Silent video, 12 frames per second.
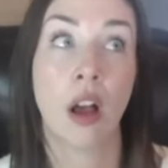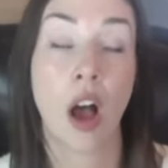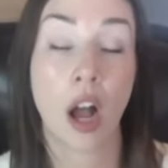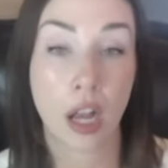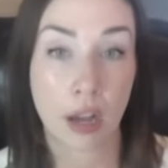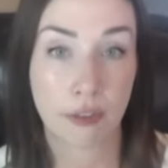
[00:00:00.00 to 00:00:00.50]

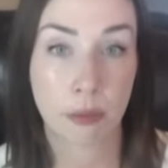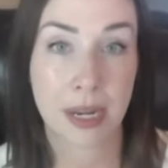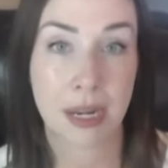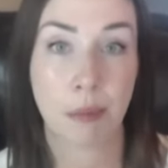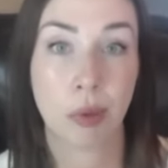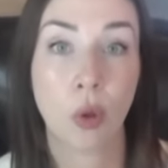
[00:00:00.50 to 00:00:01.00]
a
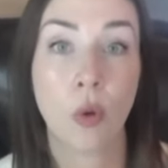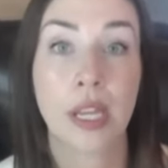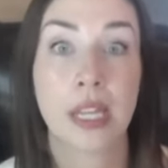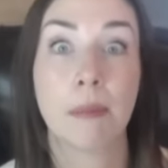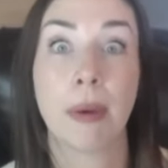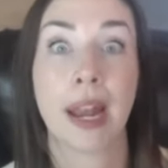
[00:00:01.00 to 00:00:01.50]
government
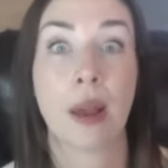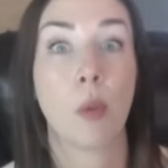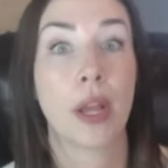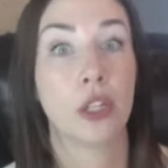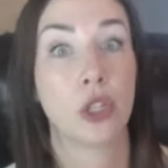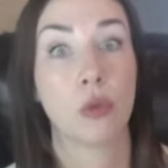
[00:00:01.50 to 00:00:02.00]
employee, but I
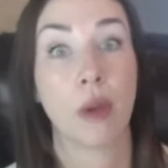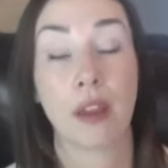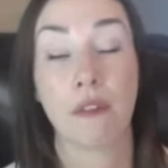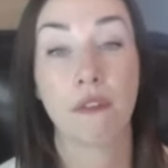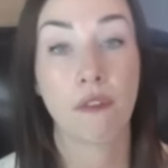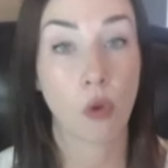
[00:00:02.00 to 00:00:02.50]
went to
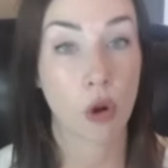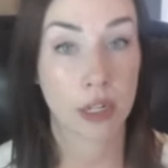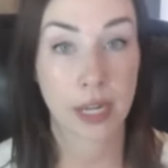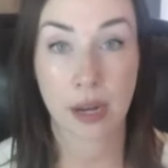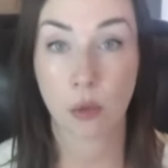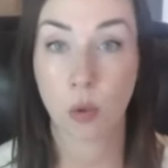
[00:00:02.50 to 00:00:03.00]
a
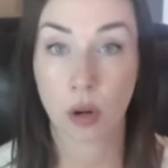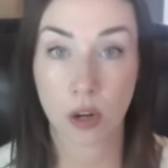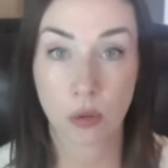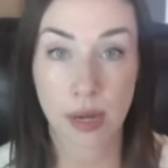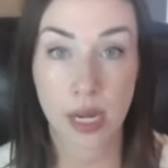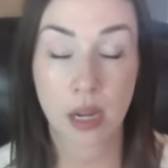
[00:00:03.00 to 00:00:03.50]
4-day
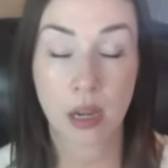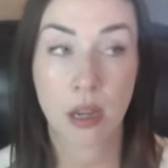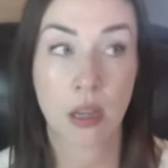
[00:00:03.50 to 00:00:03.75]
work week.